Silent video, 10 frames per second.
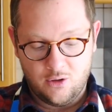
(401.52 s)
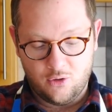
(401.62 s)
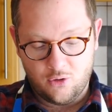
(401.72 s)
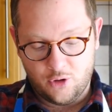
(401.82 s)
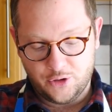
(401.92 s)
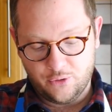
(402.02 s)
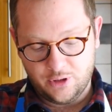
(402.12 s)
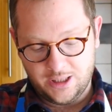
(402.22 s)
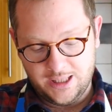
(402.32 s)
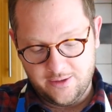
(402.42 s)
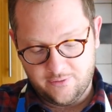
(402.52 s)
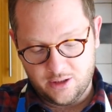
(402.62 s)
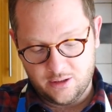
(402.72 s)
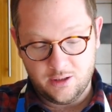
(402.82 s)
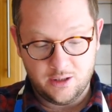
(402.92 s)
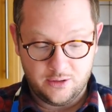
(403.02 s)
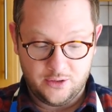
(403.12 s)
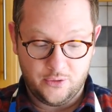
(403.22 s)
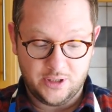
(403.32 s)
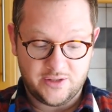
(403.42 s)
or you could even
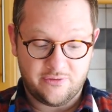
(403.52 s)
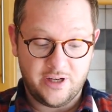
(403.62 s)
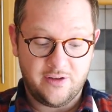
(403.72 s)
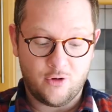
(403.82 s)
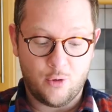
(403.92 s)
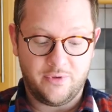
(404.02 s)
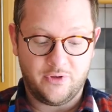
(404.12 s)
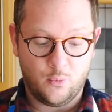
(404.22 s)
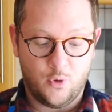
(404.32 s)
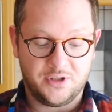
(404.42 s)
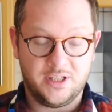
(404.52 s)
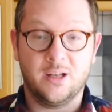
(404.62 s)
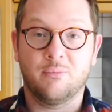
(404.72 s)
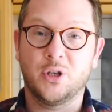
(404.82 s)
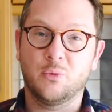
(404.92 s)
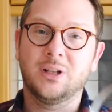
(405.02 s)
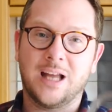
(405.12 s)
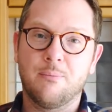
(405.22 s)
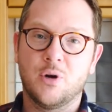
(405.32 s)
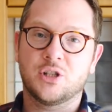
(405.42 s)
do this free form if you wanted, but you will
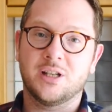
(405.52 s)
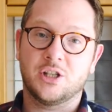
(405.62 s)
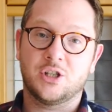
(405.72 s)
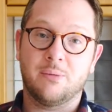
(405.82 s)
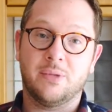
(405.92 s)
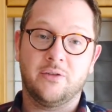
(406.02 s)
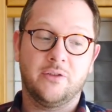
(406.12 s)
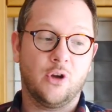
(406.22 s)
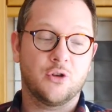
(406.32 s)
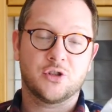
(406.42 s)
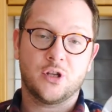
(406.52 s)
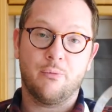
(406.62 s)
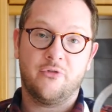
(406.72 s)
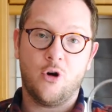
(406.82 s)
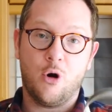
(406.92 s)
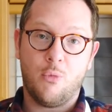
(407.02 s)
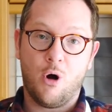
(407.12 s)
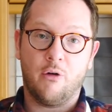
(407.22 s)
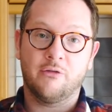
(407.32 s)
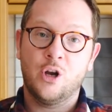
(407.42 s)
get a much nicer shape if you've got some form
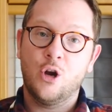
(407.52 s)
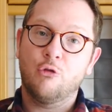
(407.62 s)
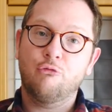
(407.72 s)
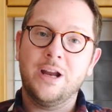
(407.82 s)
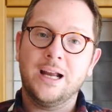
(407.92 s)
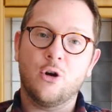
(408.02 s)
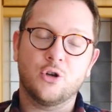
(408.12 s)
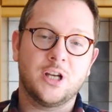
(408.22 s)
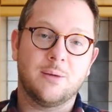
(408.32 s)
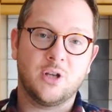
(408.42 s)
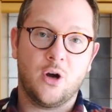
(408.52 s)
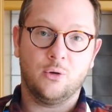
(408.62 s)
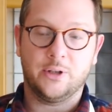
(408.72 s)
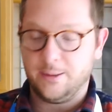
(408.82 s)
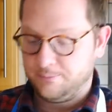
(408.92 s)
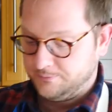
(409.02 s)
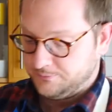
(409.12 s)
of ring or shape to hold it.